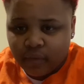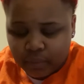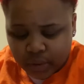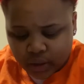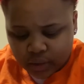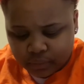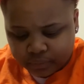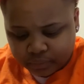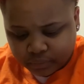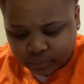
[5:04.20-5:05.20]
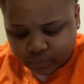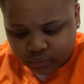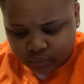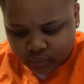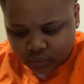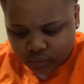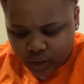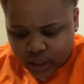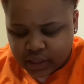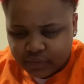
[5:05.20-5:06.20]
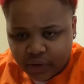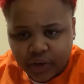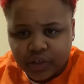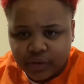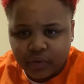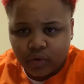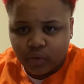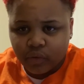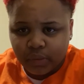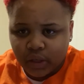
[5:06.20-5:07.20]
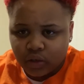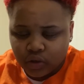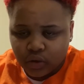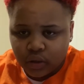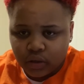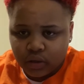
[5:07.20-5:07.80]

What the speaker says: but it's very difficult for me to do it.